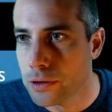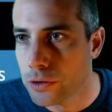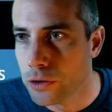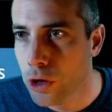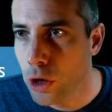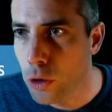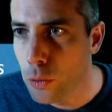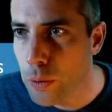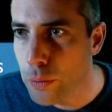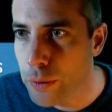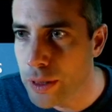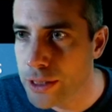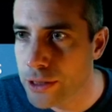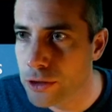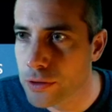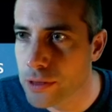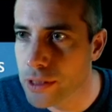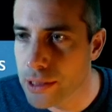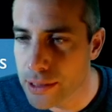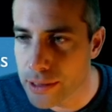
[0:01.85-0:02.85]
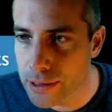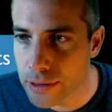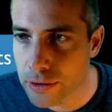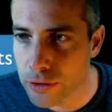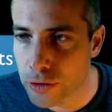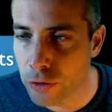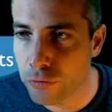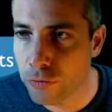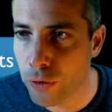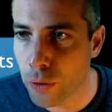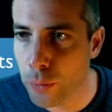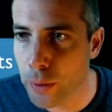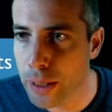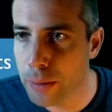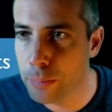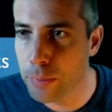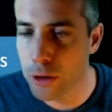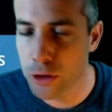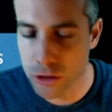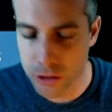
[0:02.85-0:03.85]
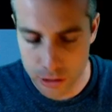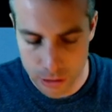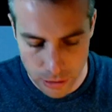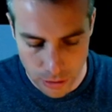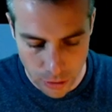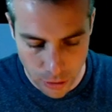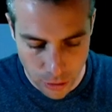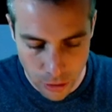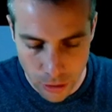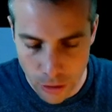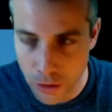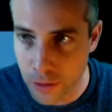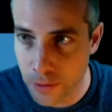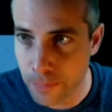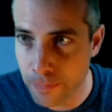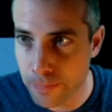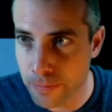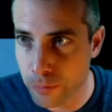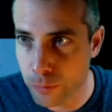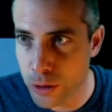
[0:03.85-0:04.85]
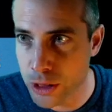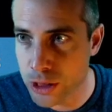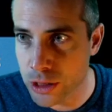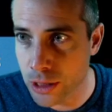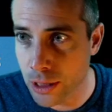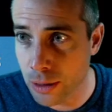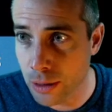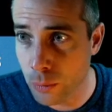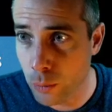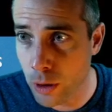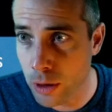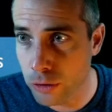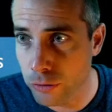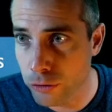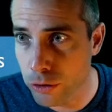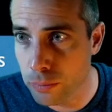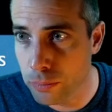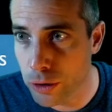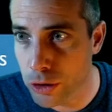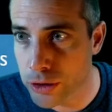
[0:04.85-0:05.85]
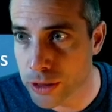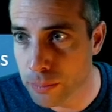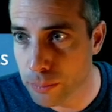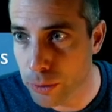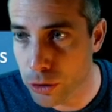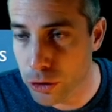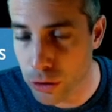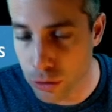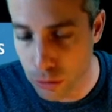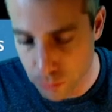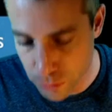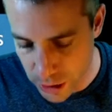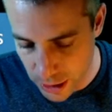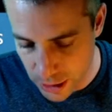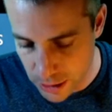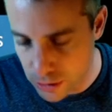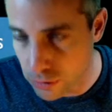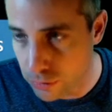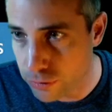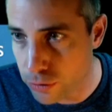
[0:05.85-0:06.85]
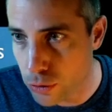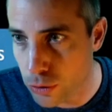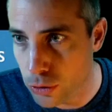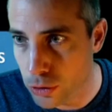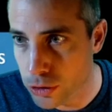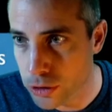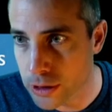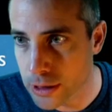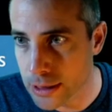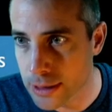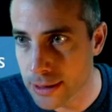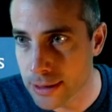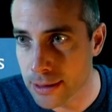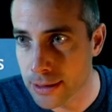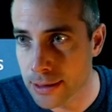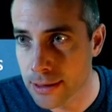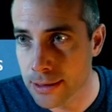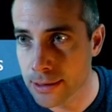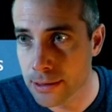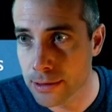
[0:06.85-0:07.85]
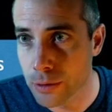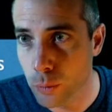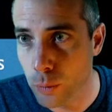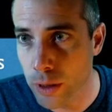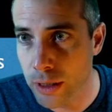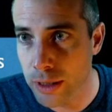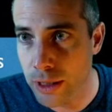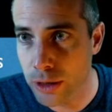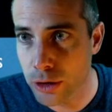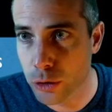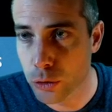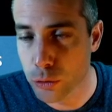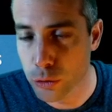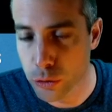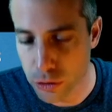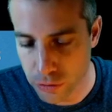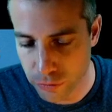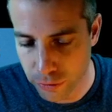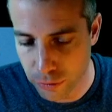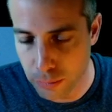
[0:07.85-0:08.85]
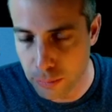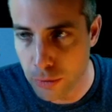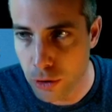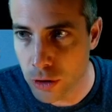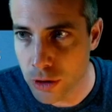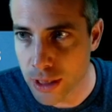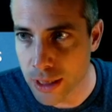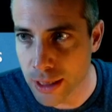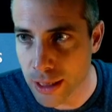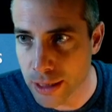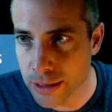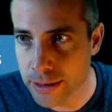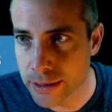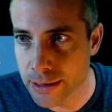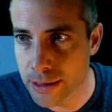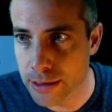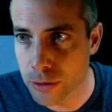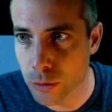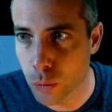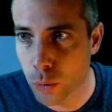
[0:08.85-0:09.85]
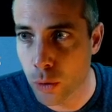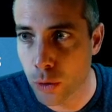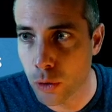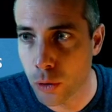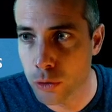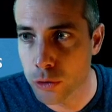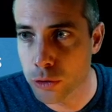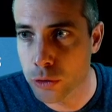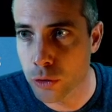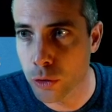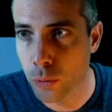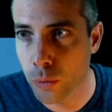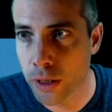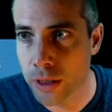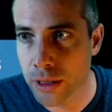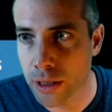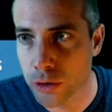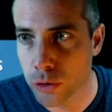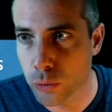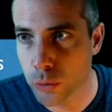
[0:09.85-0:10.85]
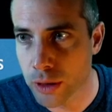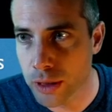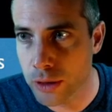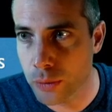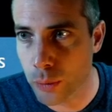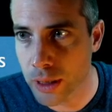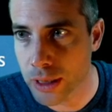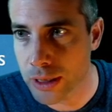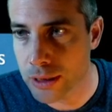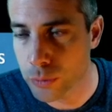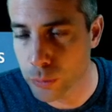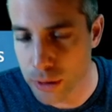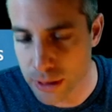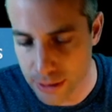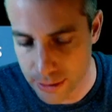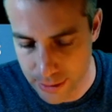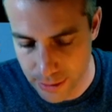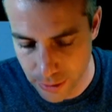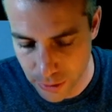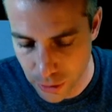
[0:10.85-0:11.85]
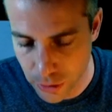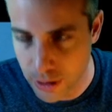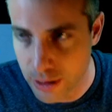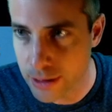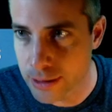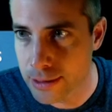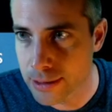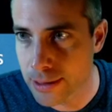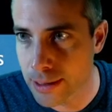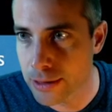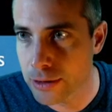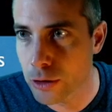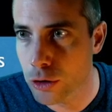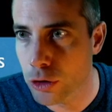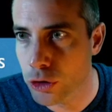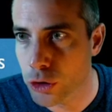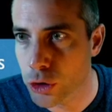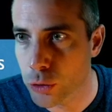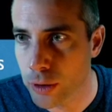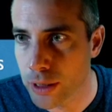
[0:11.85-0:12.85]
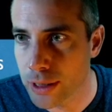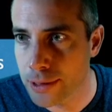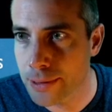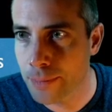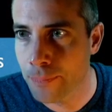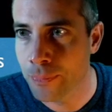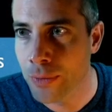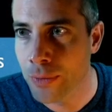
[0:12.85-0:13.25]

Now we will study the variables, which are one of the most important objects, of course, since this is the one that you use for modeling, and this is also the one that you interact with inside the constraints.